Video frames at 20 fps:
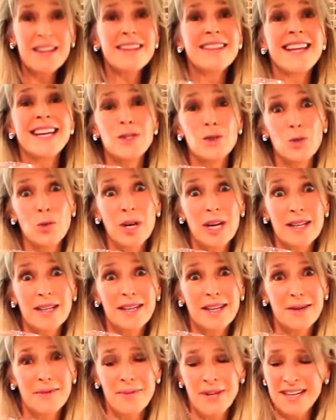and then drink a
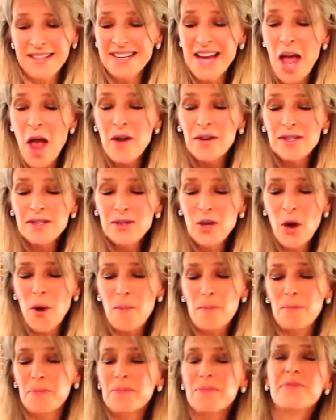little bit.
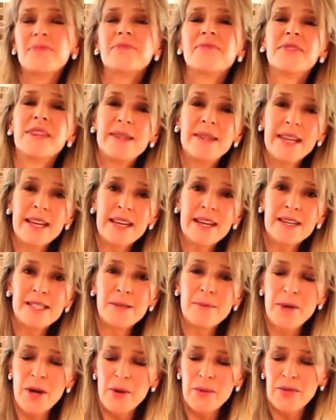So the thing
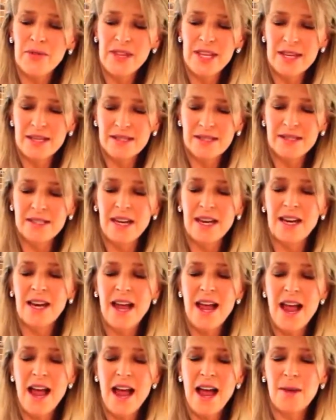is about this
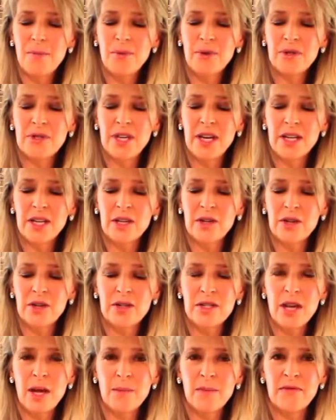
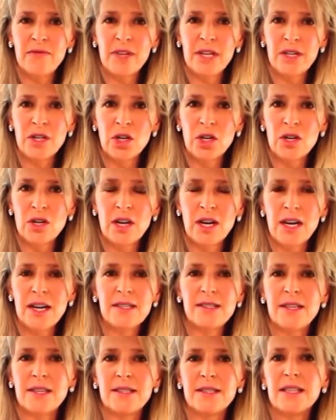particular type of vinegar
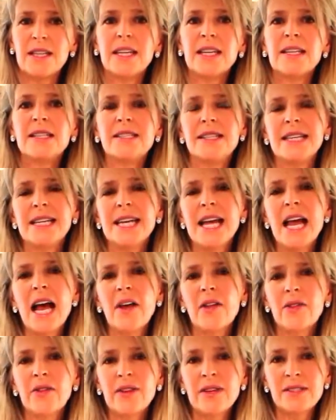is it is the
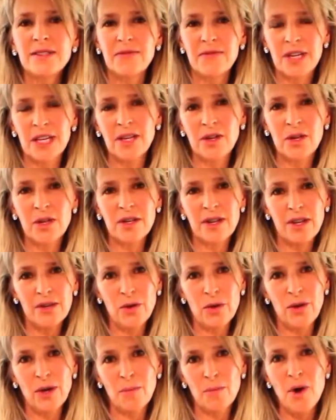healthiest vinegar
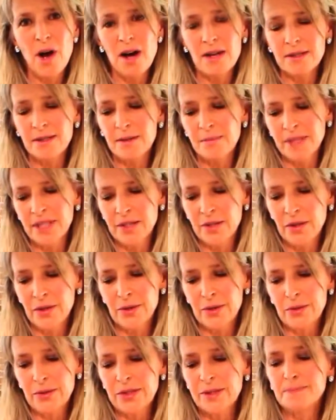that you can possibly
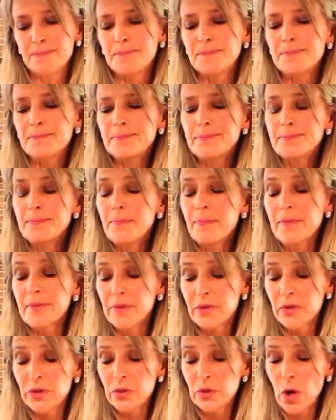use.
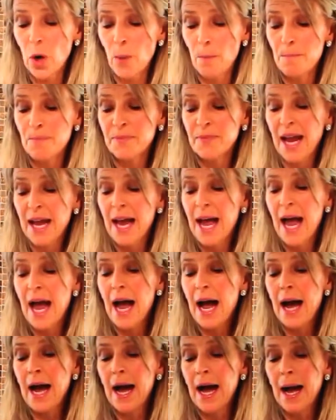So,
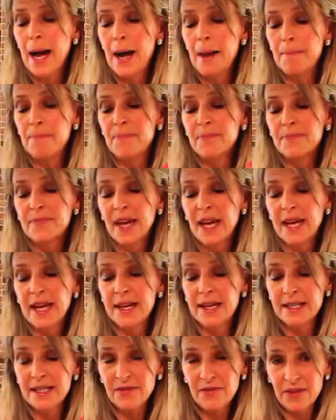and
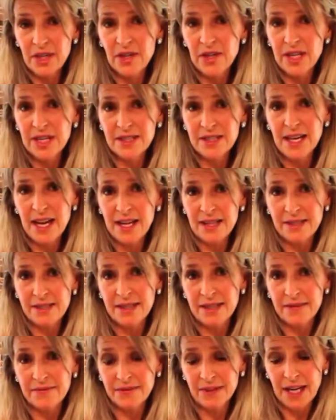it's very
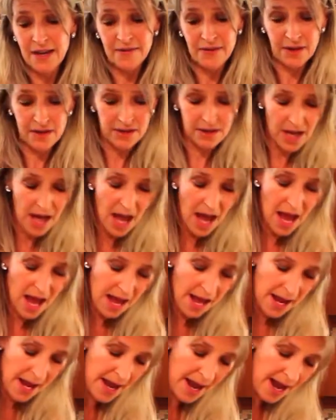intensely flavored.
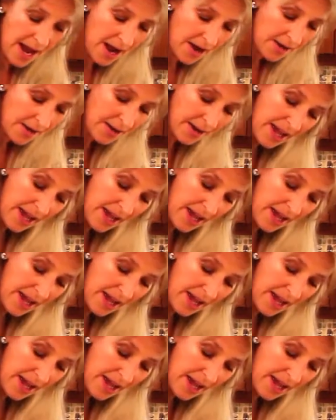Now,